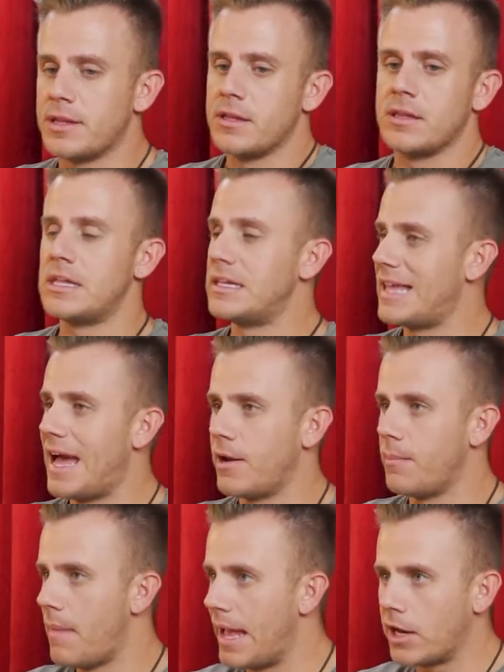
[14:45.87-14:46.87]
to sit down
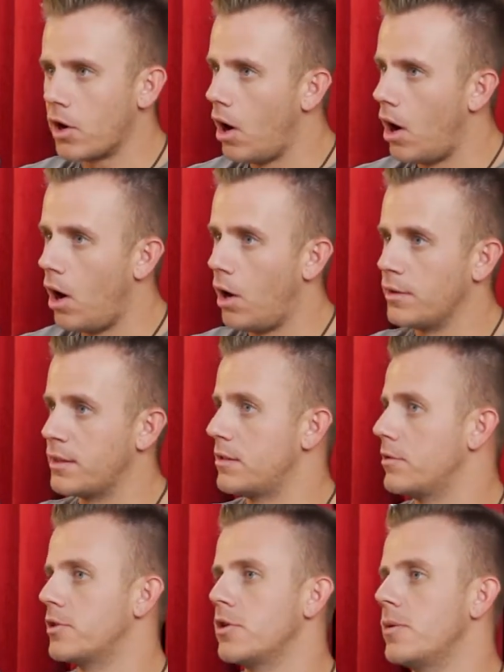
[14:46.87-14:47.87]
and make calls
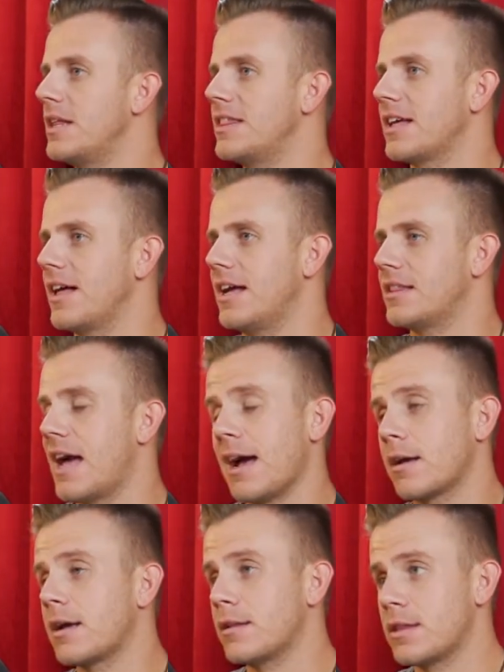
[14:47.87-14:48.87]
or do anything like
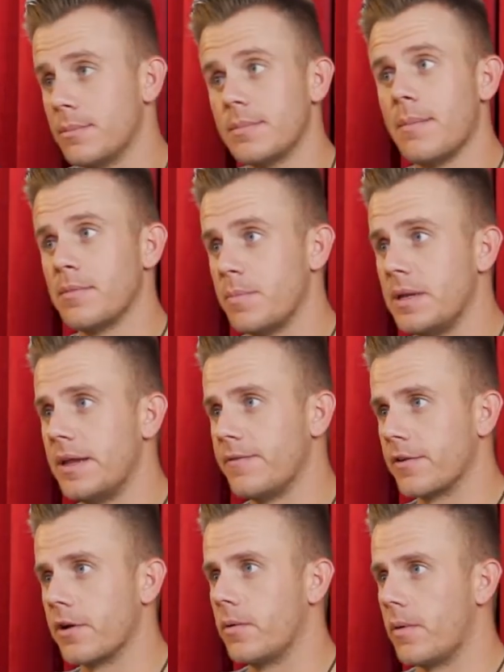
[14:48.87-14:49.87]
that can sometimes be
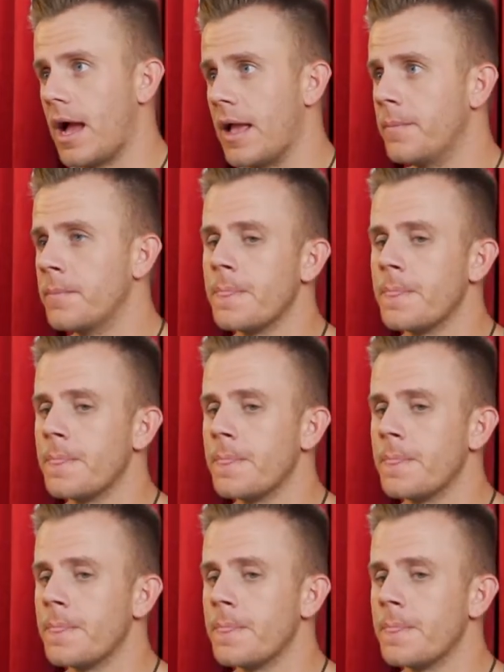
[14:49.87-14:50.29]
difficult, right? Yeah.